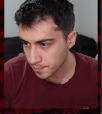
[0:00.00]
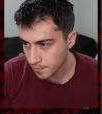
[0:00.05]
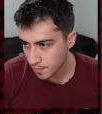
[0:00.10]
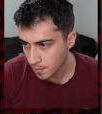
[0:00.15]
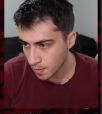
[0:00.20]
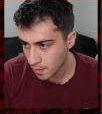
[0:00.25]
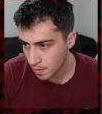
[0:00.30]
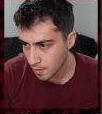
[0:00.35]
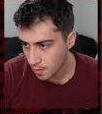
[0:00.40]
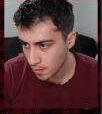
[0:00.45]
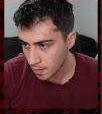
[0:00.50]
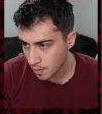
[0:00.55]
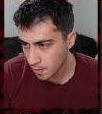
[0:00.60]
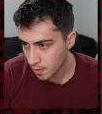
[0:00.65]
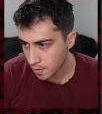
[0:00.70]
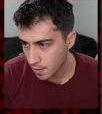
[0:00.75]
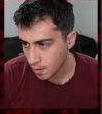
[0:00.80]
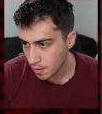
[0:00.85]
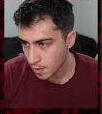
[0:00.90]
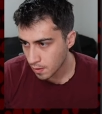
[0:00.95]

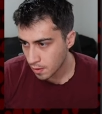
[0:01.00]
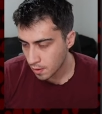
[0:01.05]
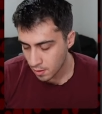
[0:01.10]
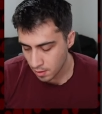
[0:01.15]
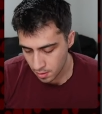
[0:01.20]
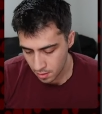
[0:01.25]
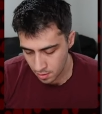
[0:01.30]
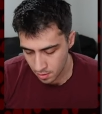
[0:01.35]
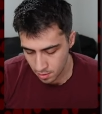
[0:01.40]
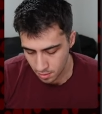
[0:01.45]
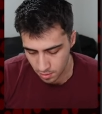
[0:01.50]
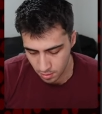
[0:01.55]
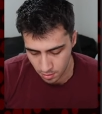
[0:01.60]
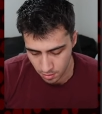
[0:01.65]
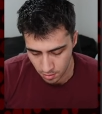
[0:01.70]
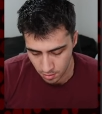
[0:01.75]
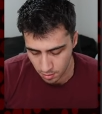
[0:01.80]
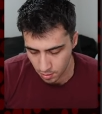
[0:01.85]
Nobody speaks.